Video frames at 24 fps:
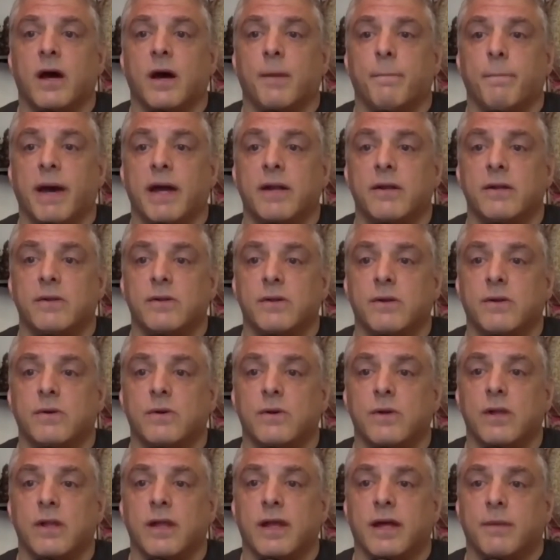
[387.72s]

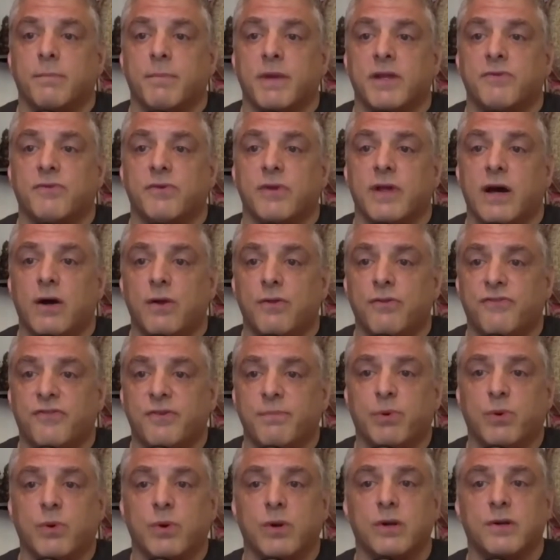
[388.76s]
medical and mental health
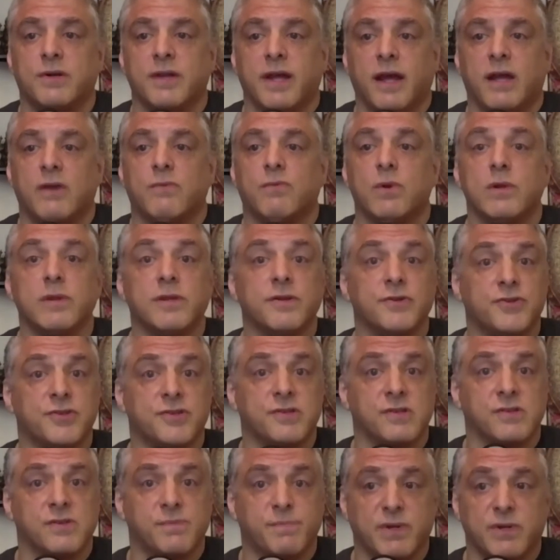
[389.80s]
support, and religious
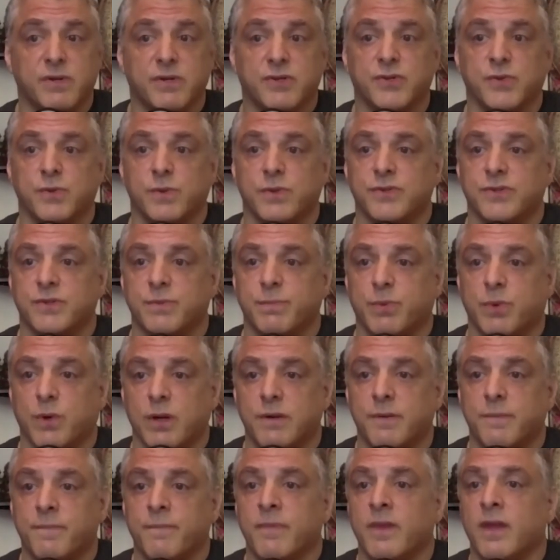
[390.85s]
and spiritual
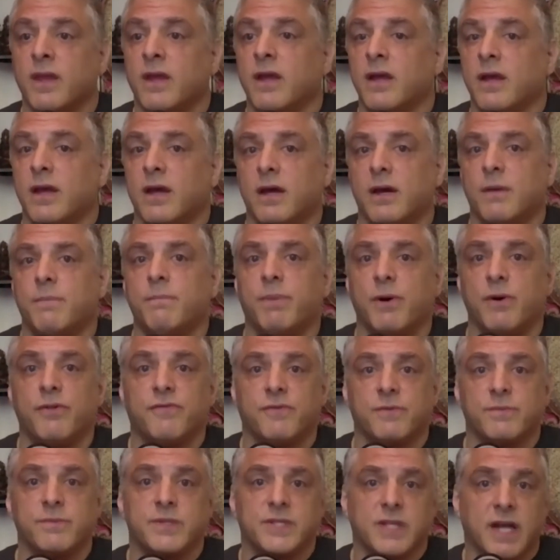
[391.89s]
support, uh, both
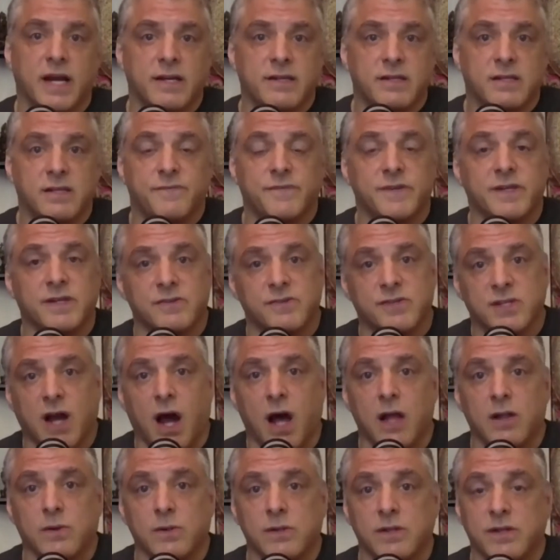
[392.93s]
from scientific and
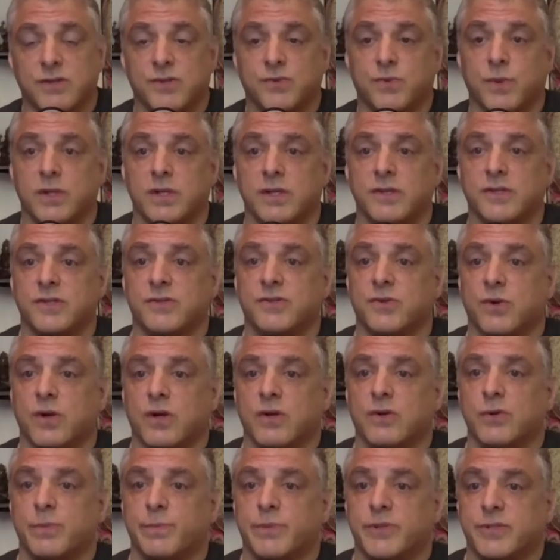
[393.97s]
scholarly as well as
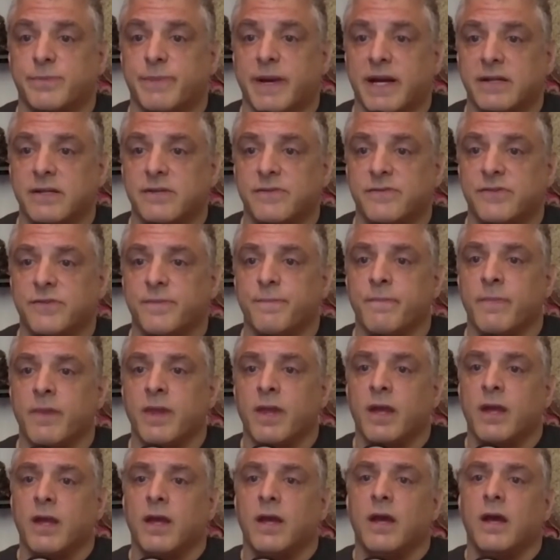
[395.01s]
historical perspectives.
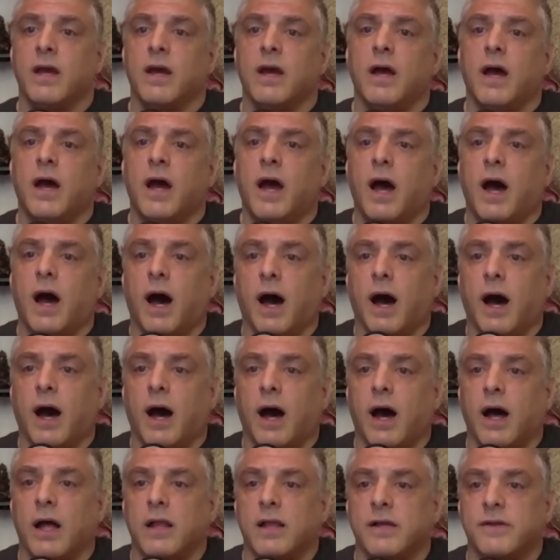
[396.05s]

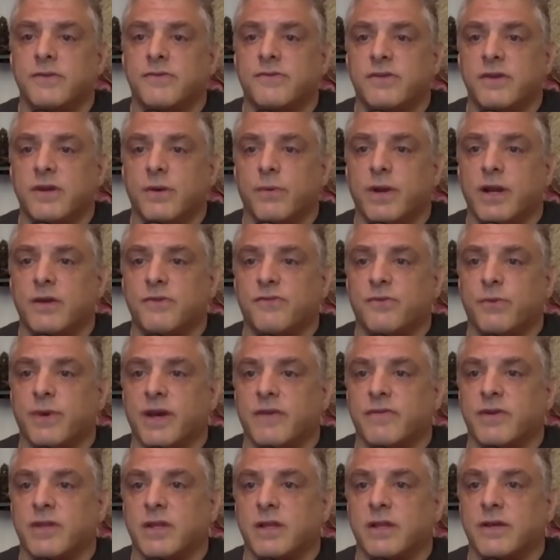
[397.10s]
Uh, let's see, what else do we
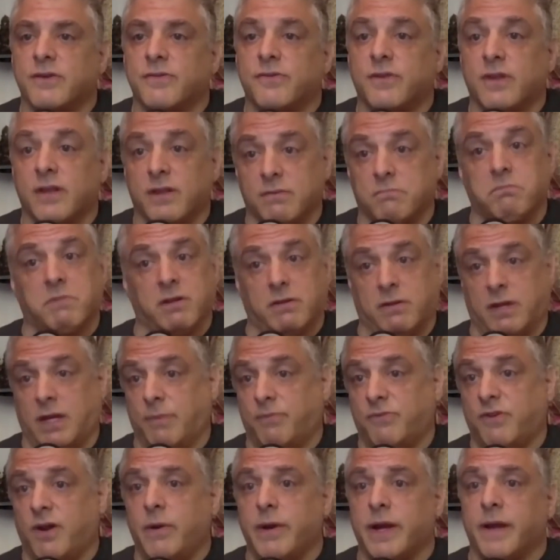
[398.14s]
have on the list? Then it
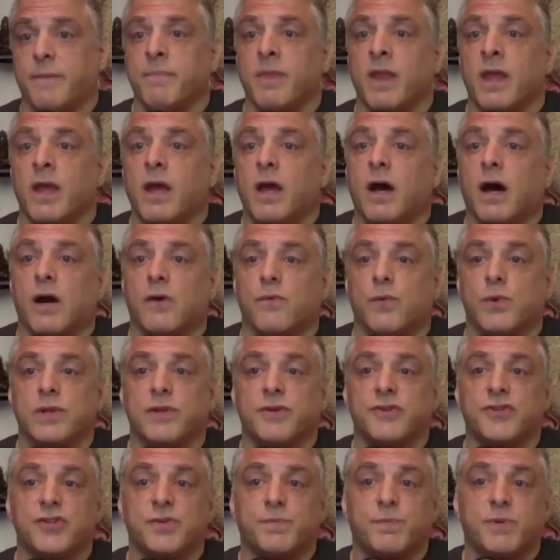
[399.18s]
keeps going. Uh,
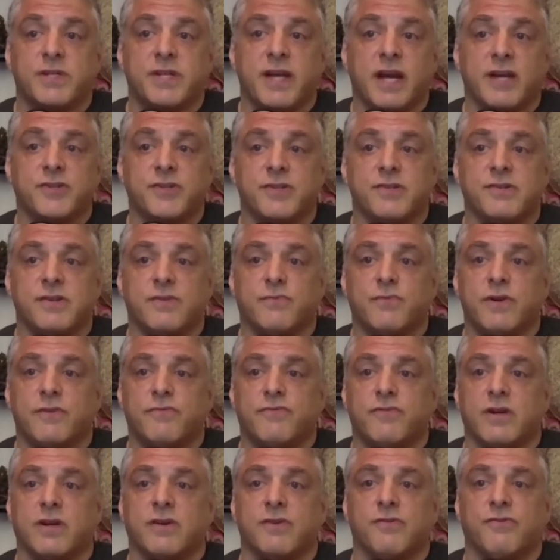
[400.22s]
religious protections and
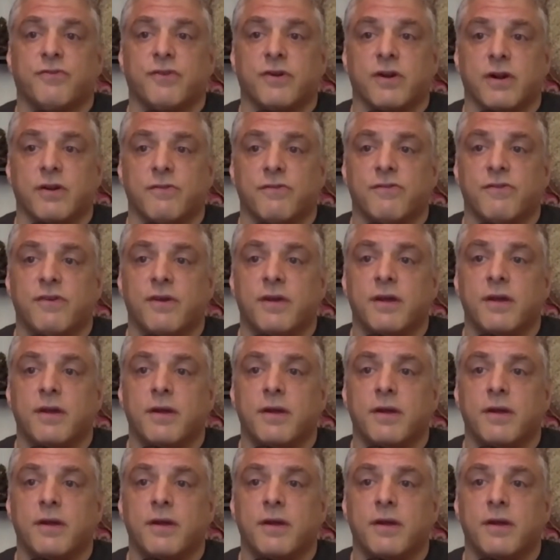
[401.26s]
RFRA concerns,